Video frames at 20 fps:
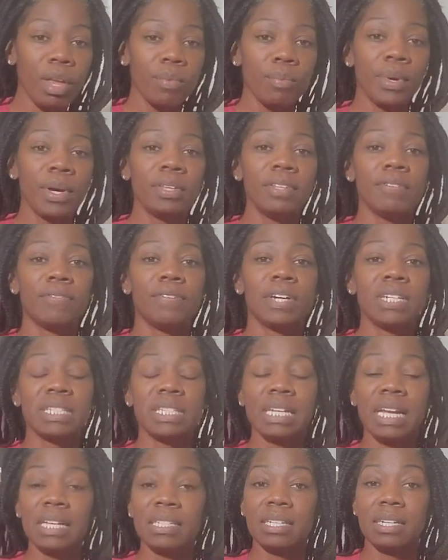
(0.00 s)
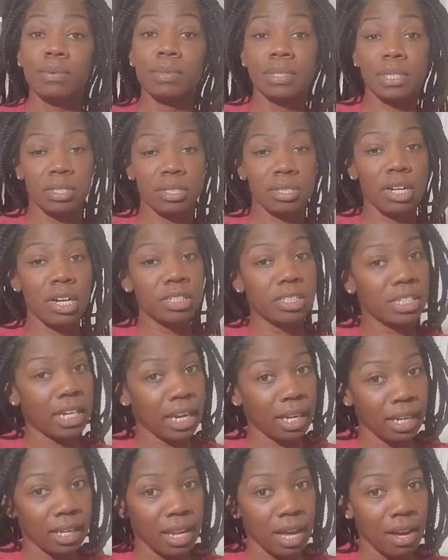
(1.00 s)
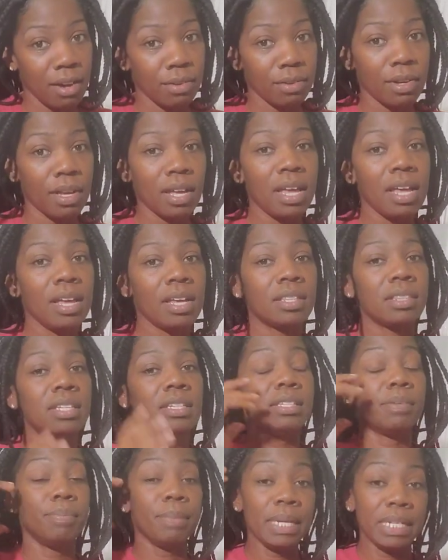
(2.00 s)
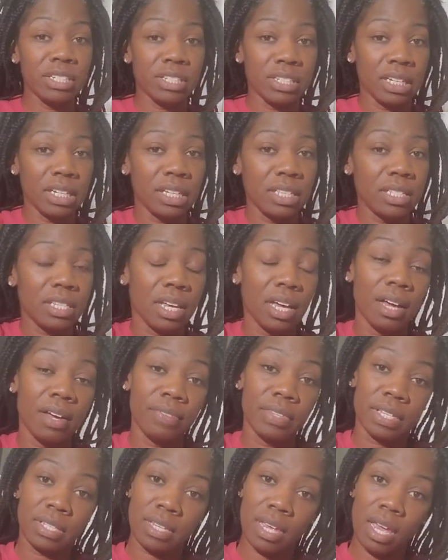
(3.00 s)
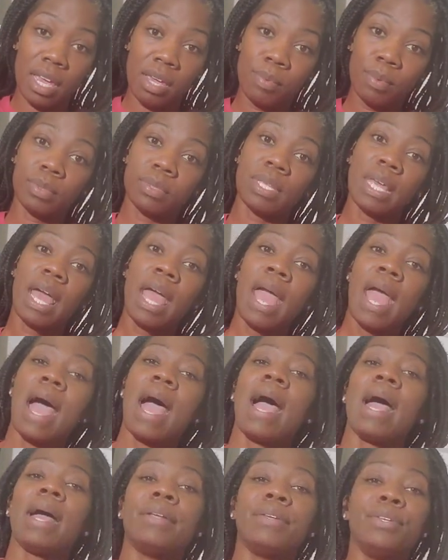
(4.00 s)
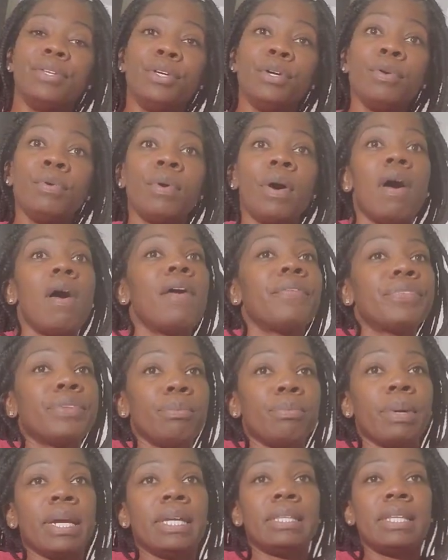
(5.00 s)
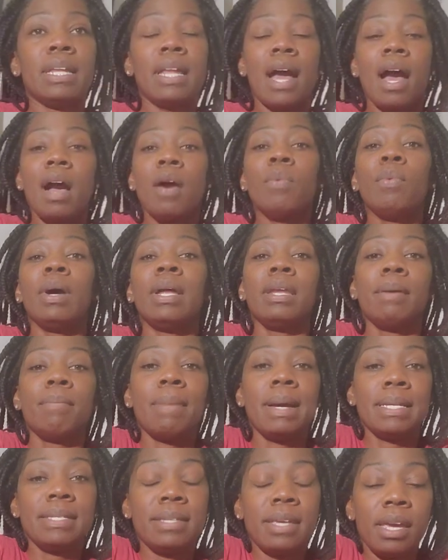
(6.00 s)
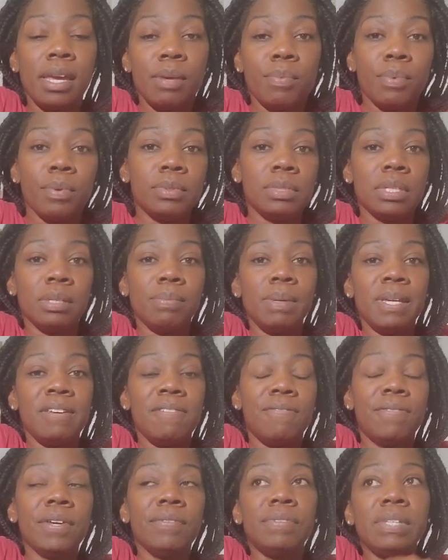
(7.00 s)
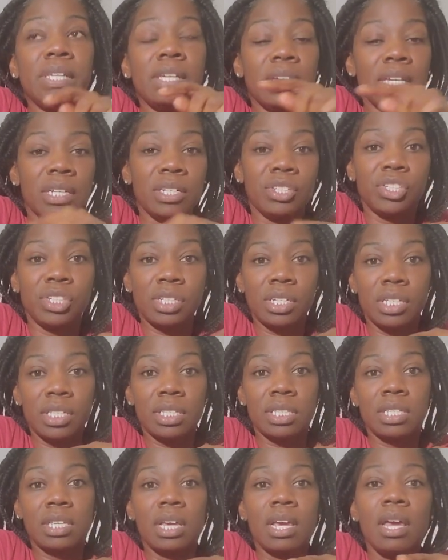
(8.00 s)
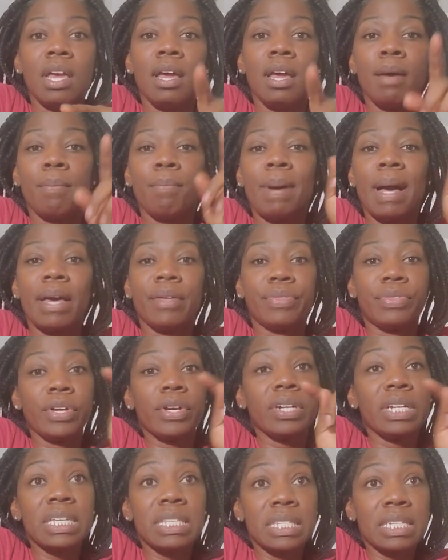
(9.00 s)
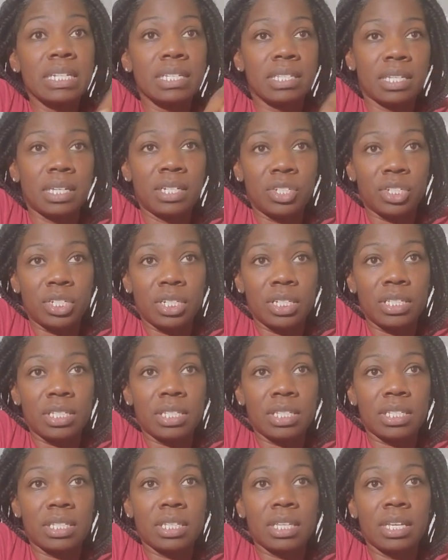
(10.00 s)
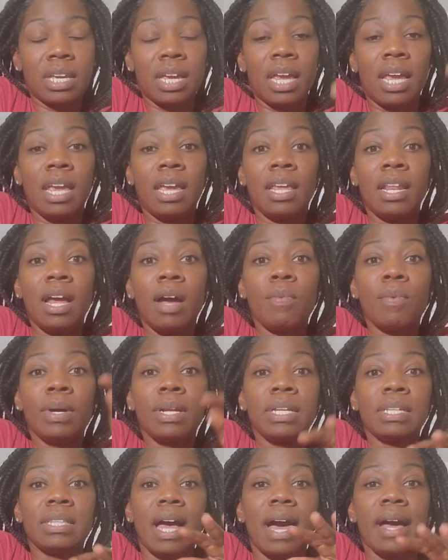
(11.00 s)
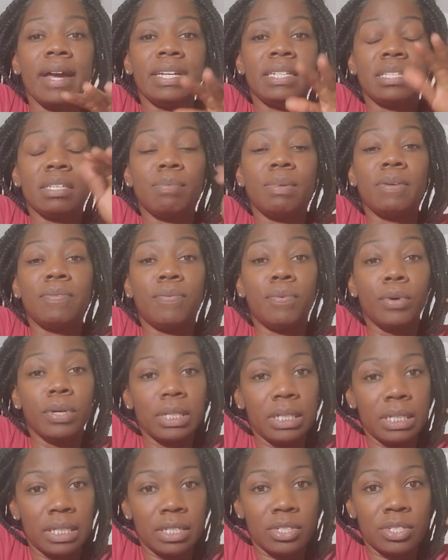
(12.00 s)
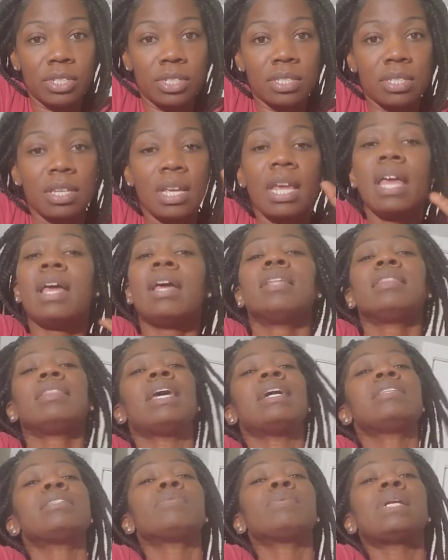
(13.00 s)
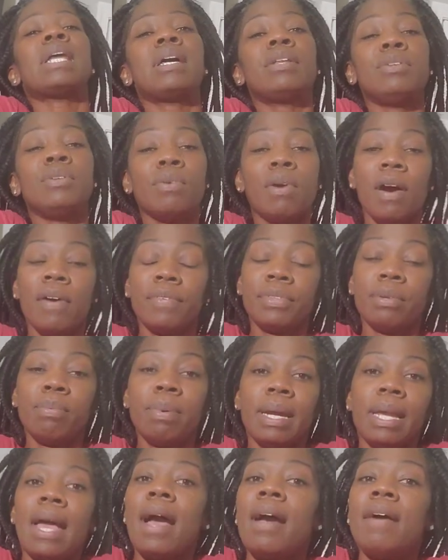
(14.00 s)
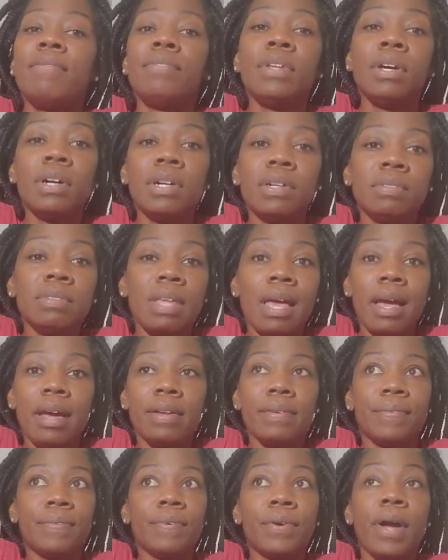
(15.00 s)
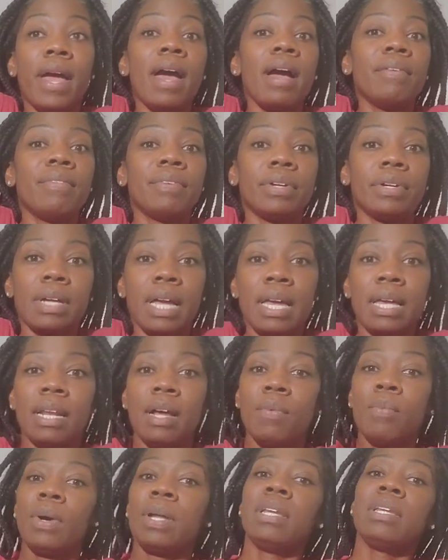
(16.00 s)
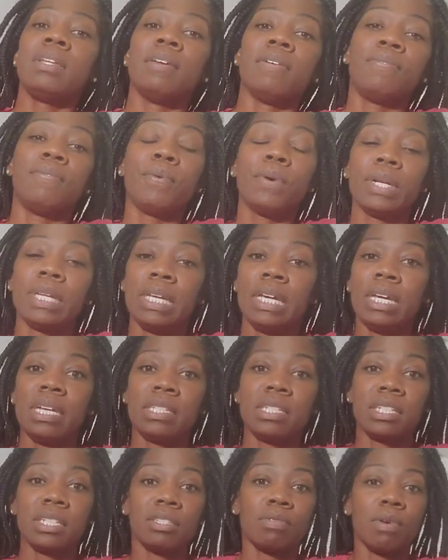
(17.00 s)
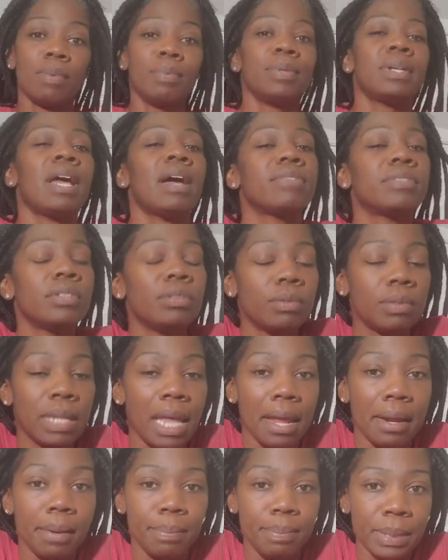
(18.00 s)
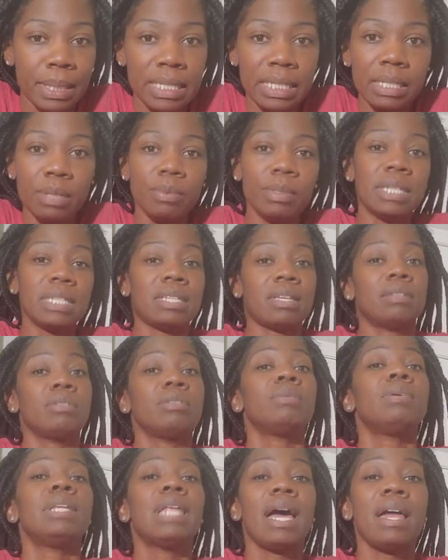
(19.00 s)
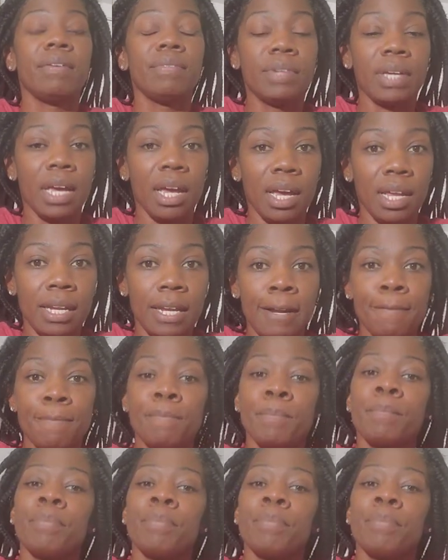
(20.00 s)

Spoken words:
Well, the first thing I did was I started checking out the dimensions of the tables. I knew off the break that I wanted my table to be 50 inches by 36 inches. And I wanted the height to be 40 inches. That's what I knew off the break. I've known that forever. And I wanted it 40 inches so I wouldn't have to do a lot of bending because I do a lot of cutting.